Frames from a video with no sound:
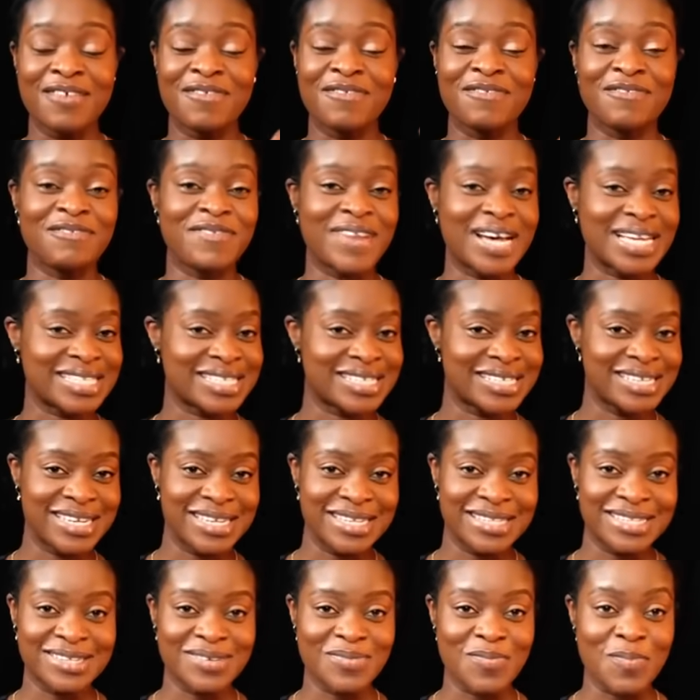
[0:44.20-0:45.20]

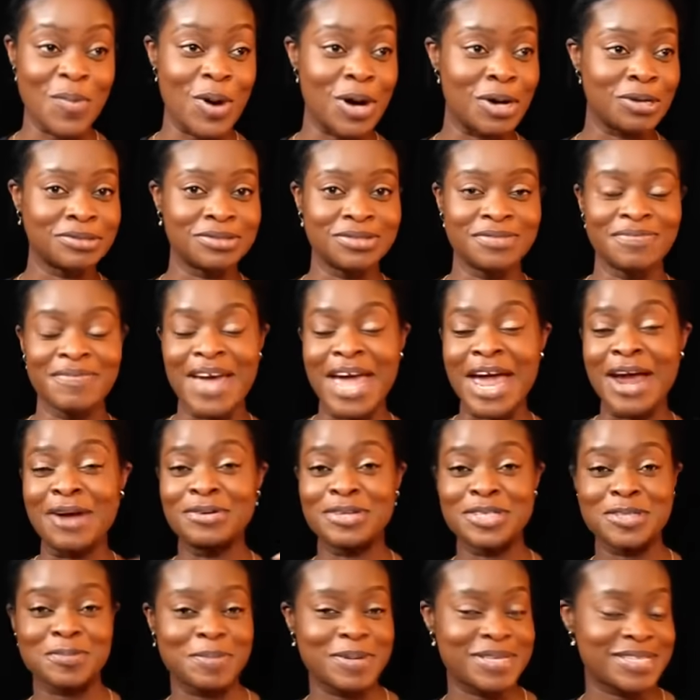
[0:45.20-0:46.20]
fascinating world of
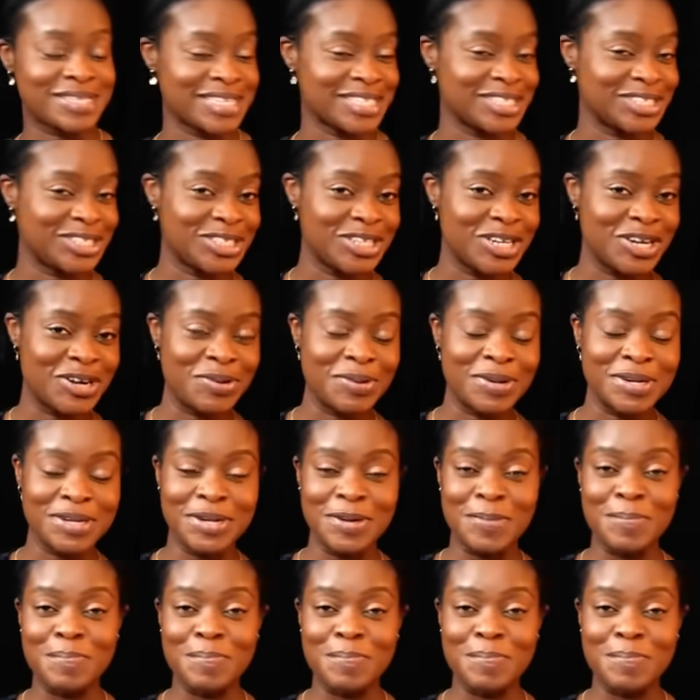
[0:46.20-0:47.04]
aerospace engineering